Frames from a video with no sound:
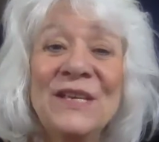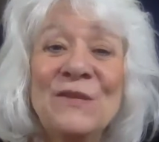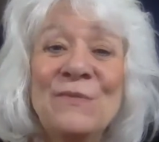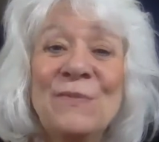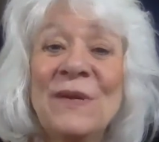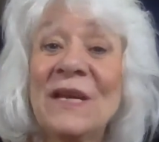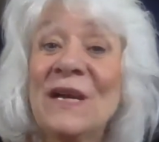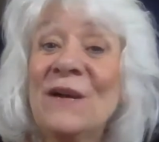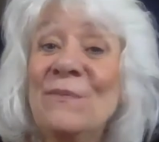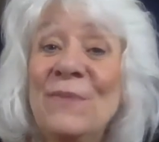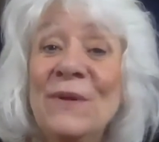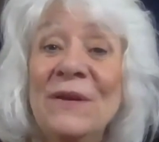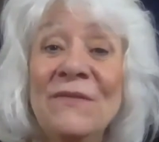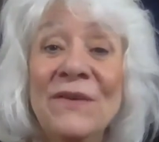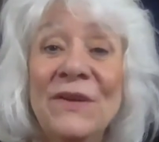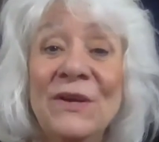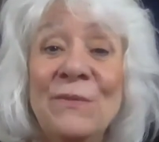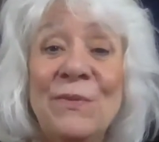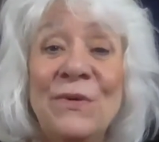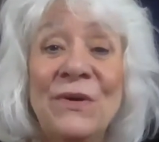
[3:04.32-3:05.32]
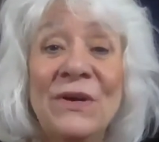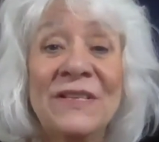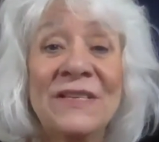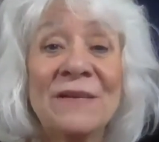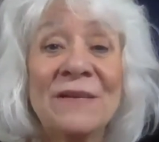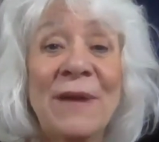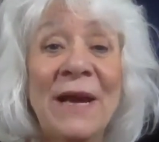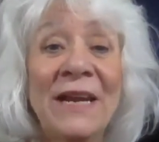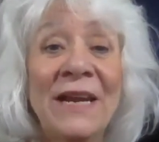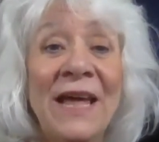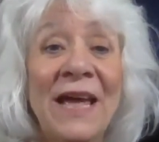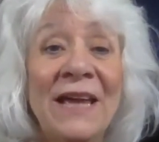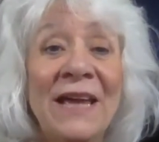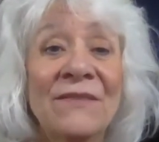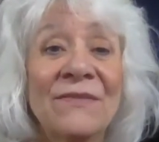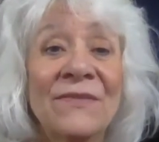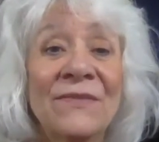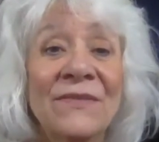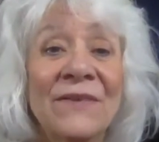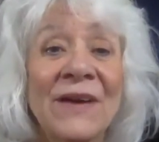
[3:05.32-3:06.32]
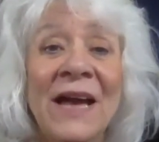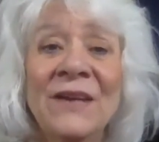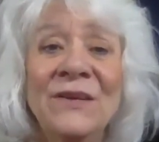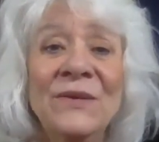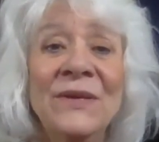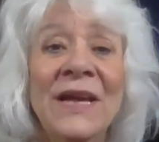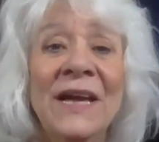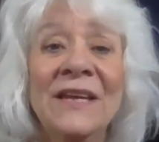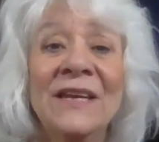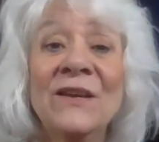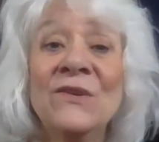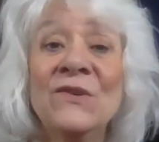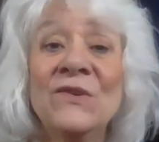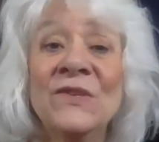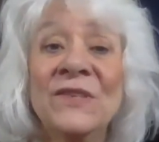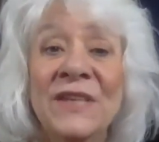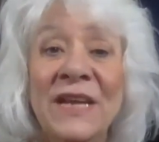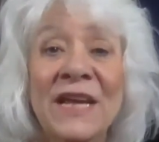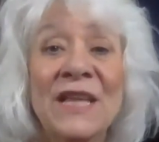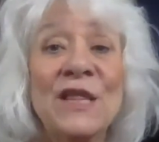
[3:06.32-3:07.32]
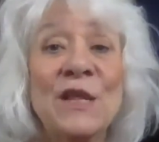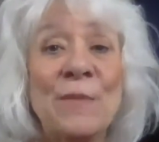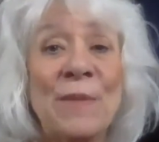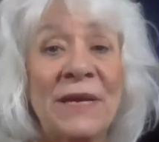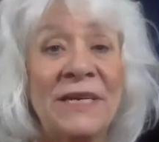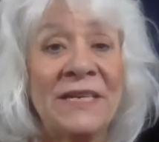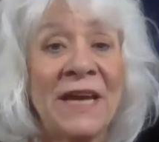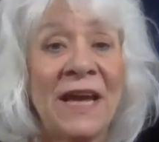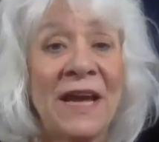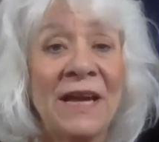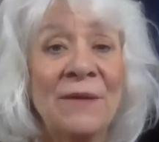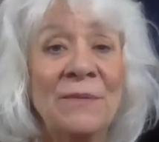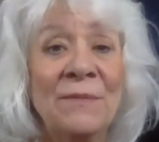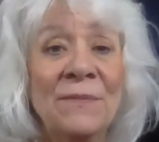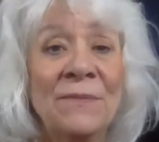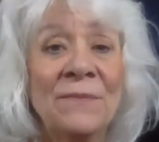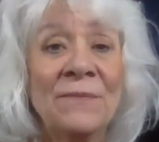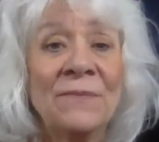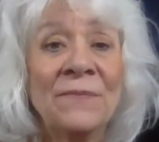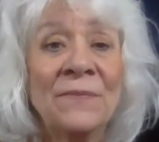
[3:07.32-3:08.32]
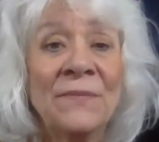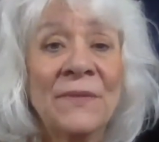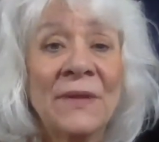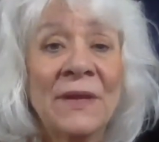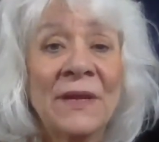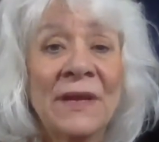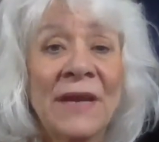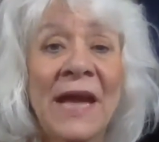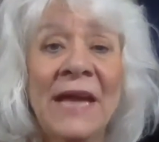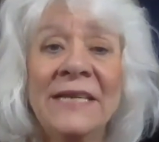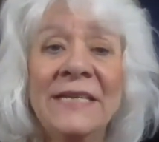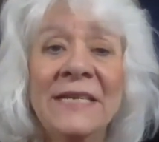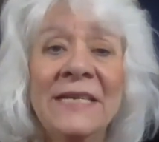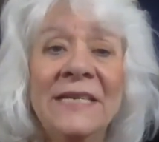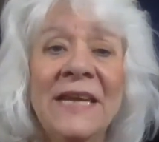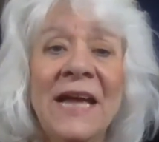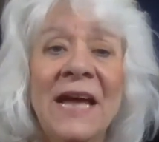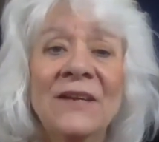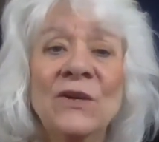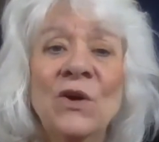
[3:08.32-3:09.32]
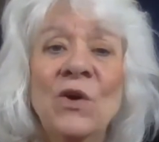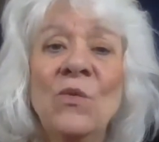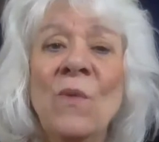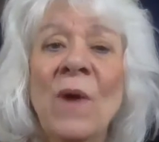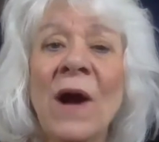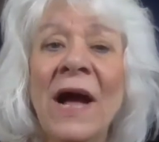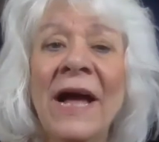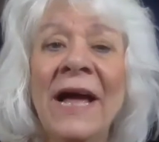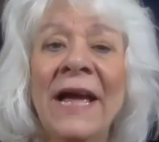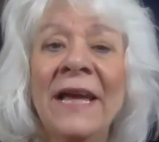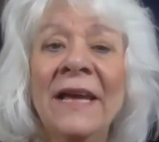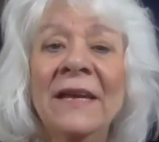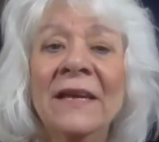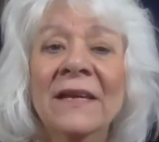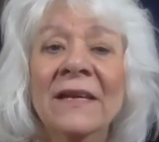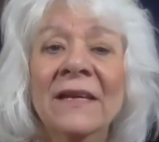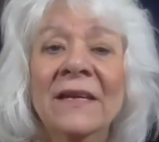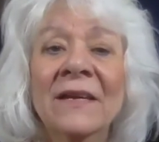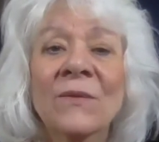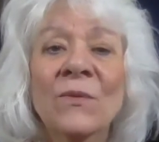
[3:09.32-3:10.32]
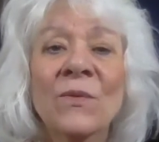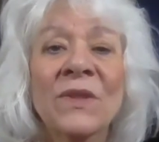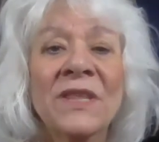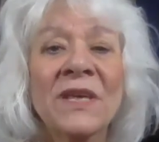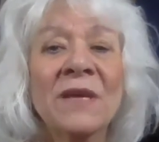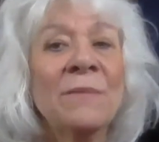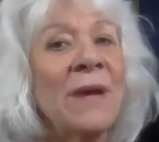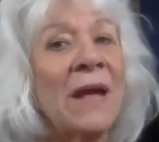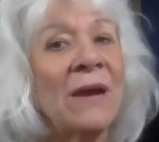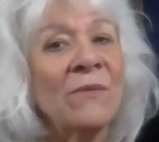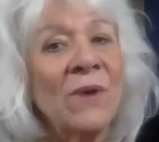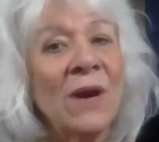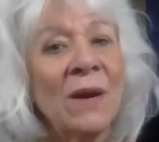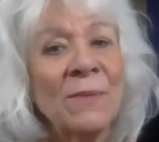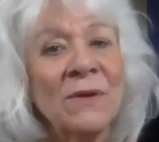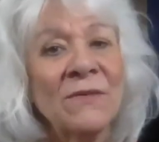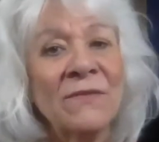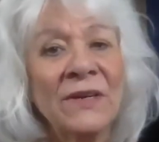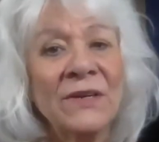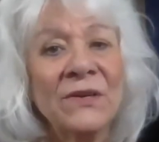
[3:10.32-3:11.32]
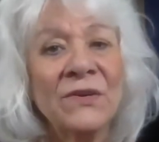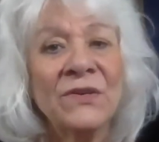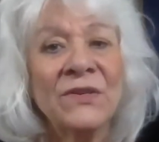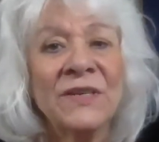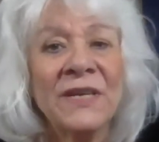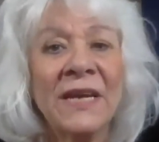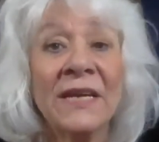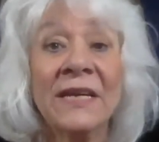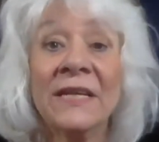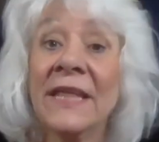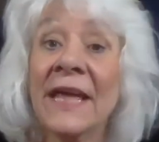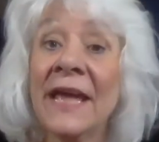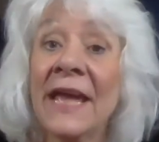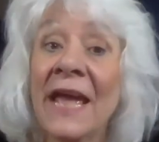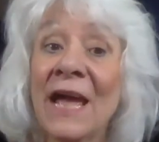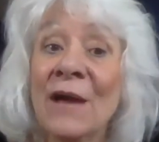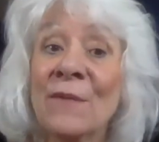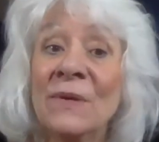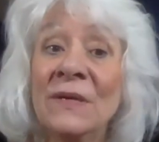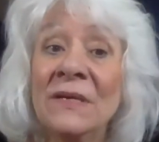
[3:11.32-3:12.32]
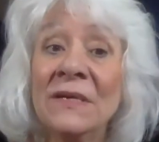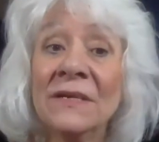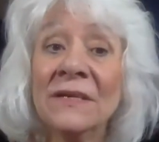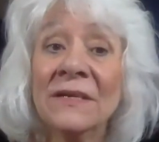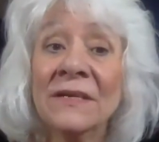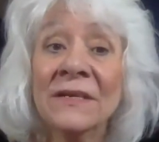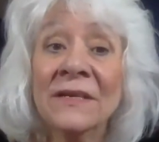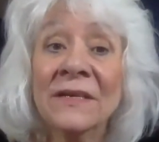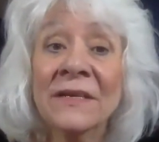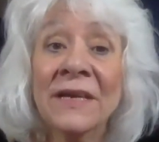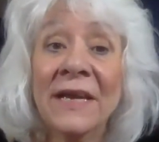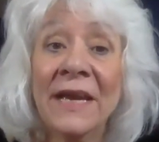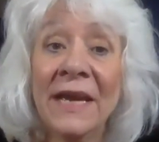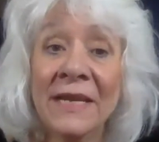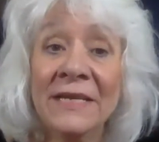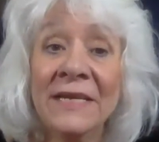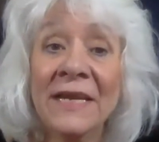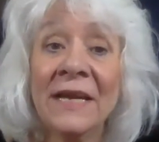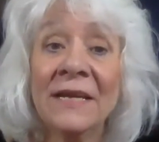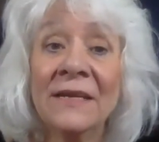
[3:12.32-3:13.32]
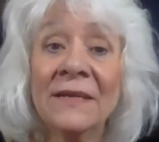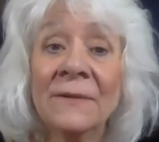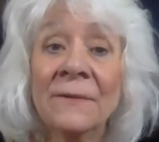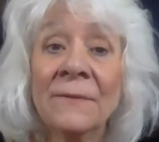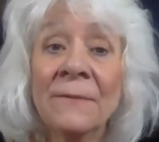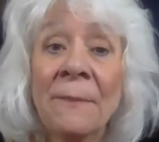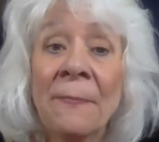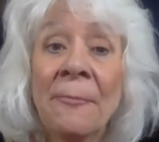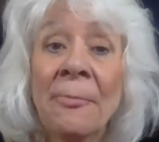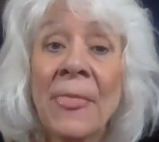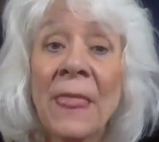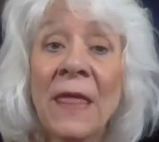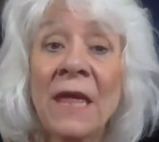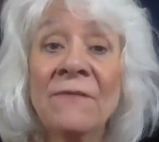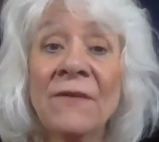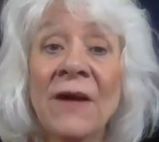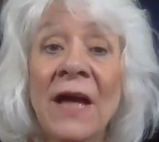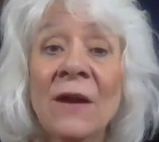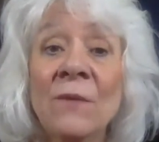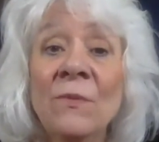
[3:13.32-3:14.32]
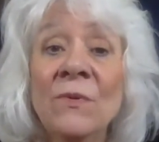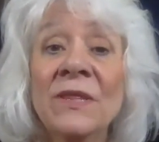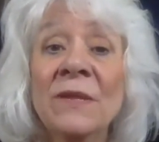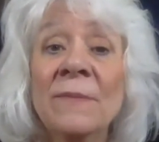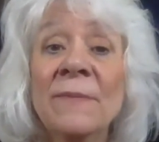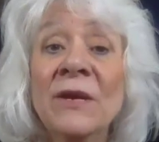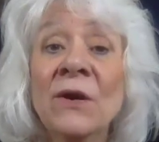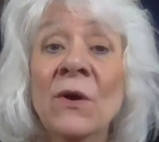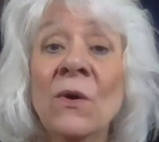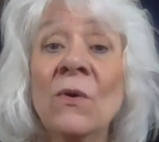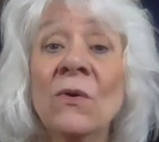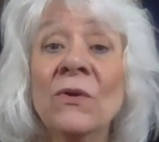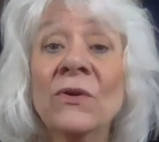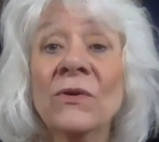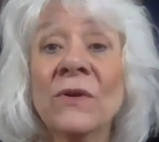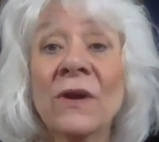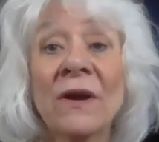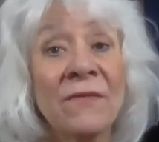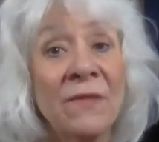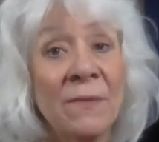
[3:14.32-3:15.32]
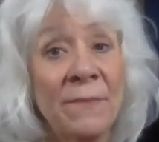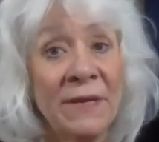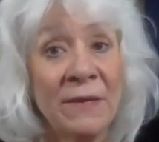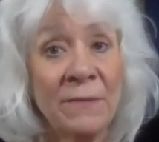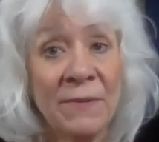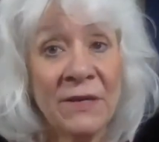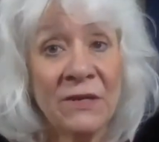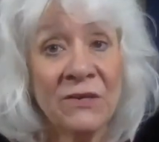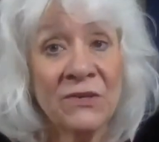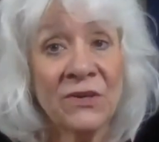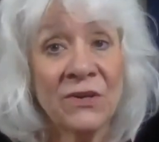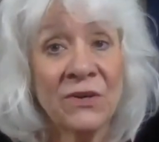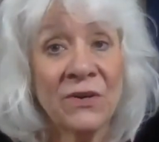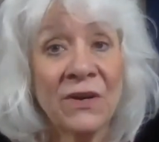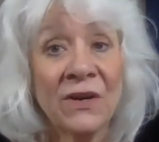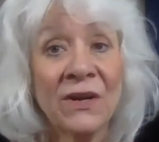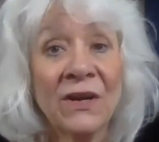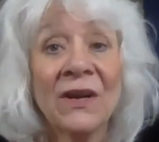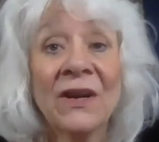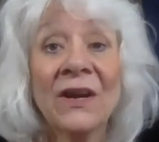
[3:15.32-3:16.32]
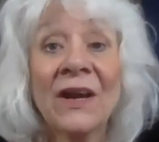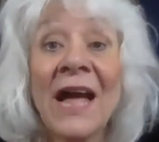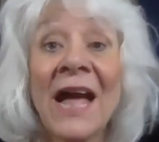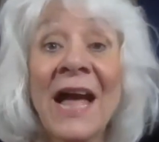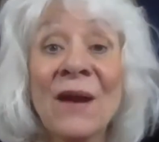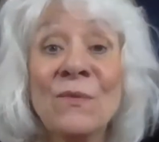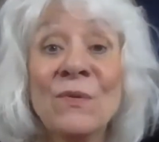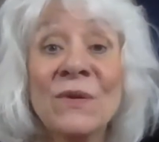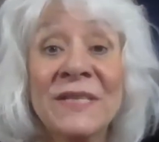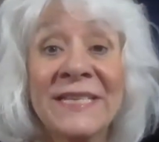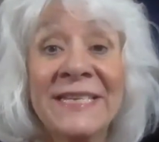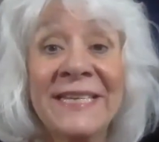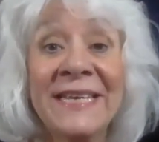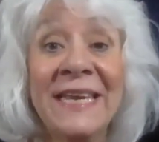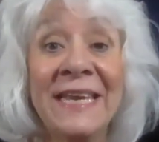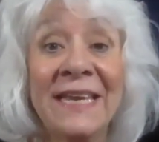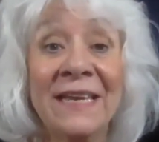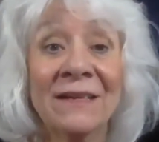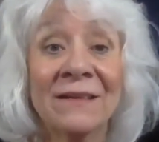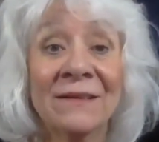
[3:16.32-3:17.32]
become pivotal points in my life. I do not understand them at times. I did not know why within my realm of understanding they happened. And yet, if I were the beholder of the big picture, I would see.